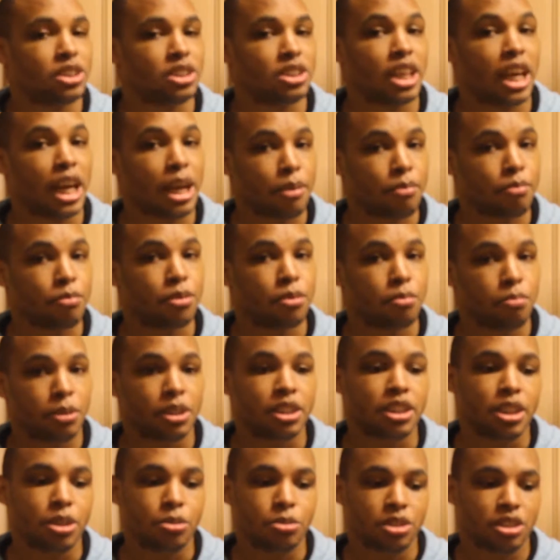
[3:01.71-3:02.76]
his name,
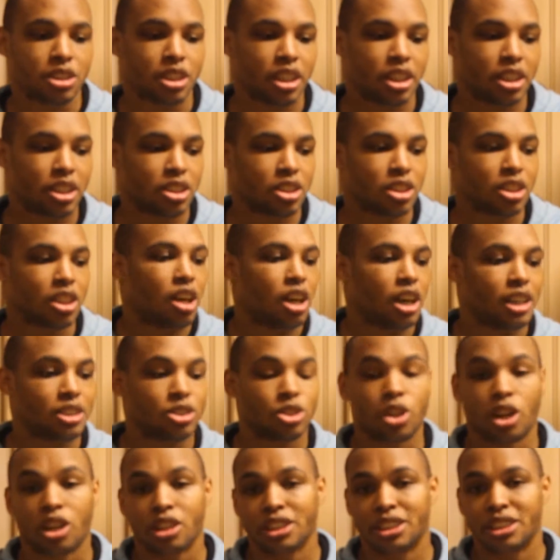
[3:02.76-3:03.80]
but he was there. Uh,
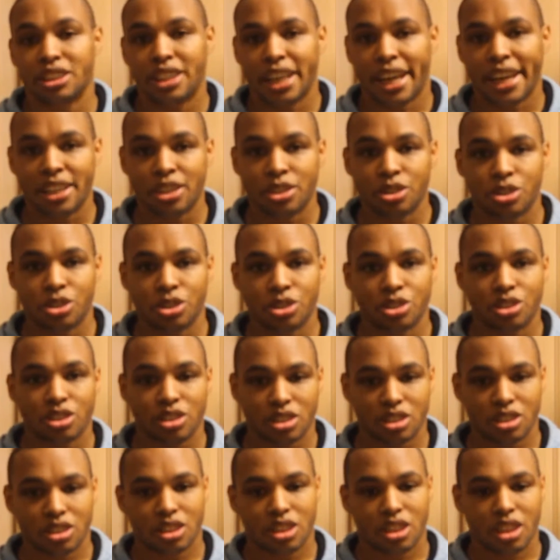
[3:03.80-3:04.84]
Charlie
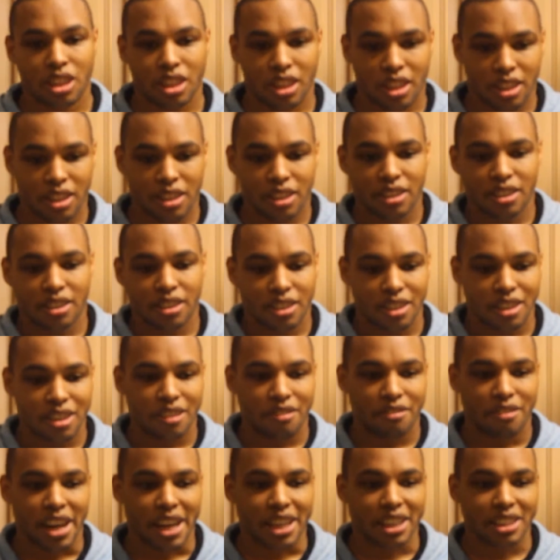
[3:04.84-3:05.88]
Daniels, the
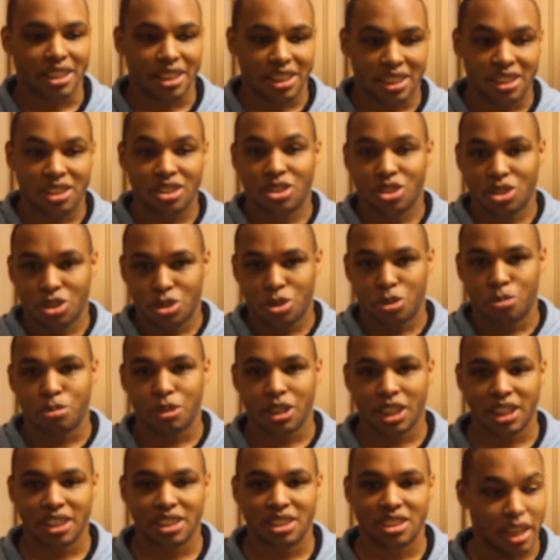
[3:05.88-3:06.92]
violinist who
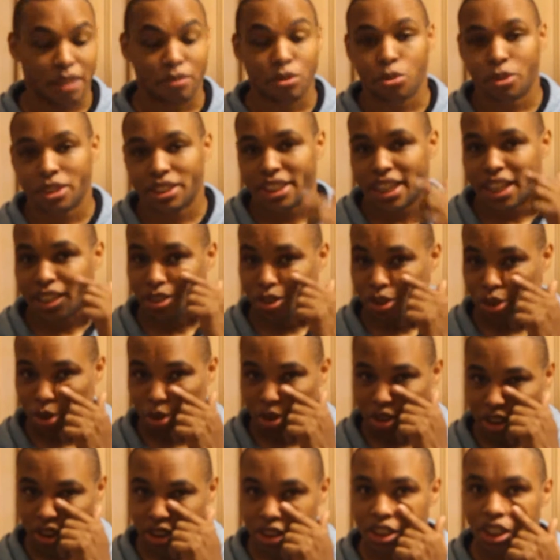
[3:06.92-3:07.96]
played Devil Went Down to
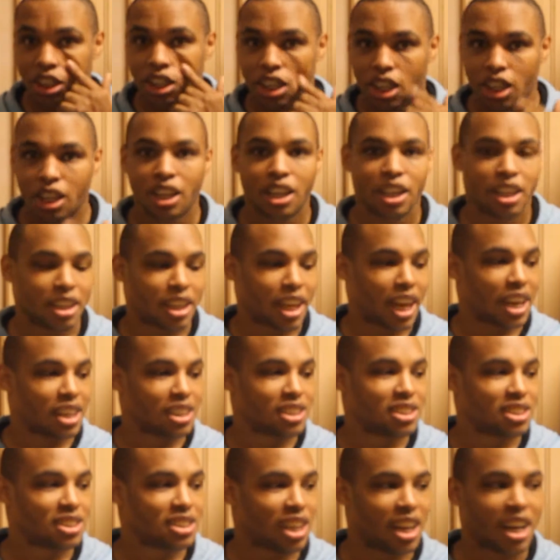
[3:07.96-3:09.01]
Georgia.
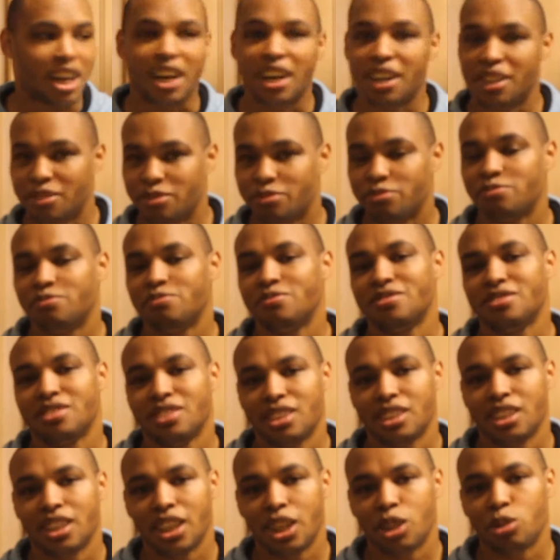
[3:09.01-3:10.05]
Yes, um,
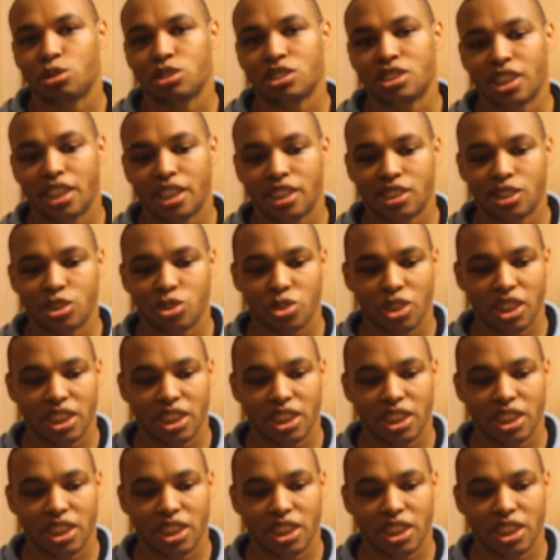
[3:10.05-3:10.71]
he was there as